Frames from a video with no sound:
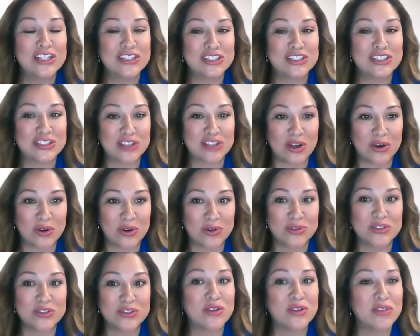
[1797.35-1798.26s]

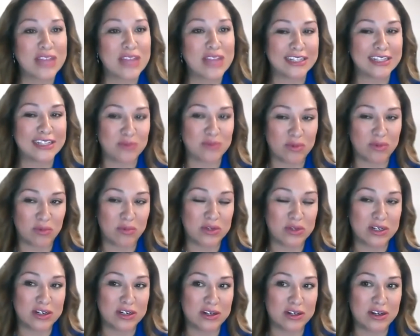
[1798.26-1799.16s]
So, so that's
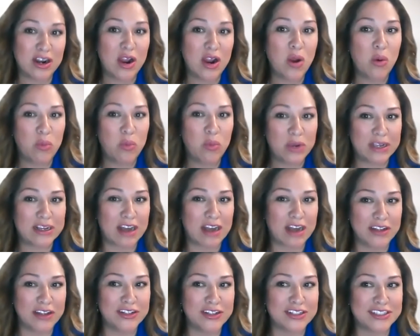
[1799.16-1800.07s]
where we
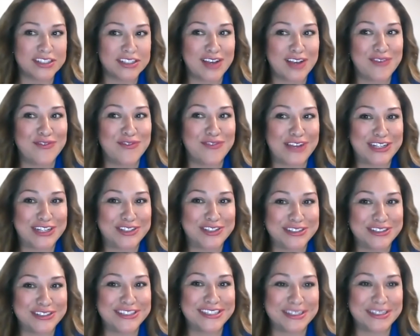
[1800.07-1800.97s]
called ourselves
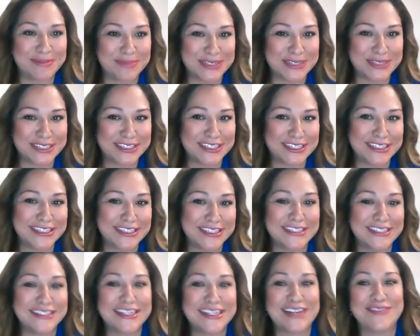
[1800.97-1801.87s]
veterans in business
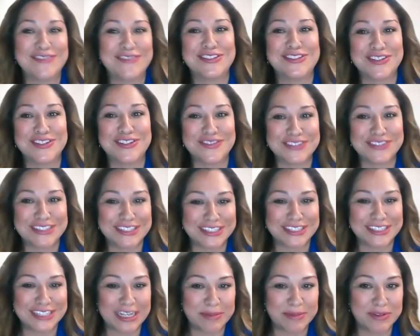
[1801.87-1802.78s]
instead of service
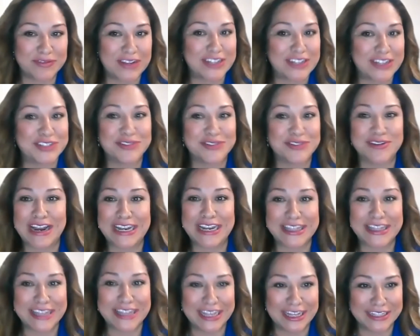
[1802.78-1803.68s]
disabled veteran or
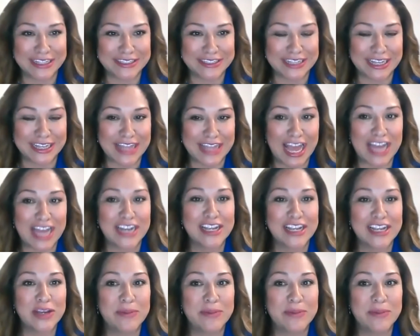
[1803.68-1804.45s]
anything else like that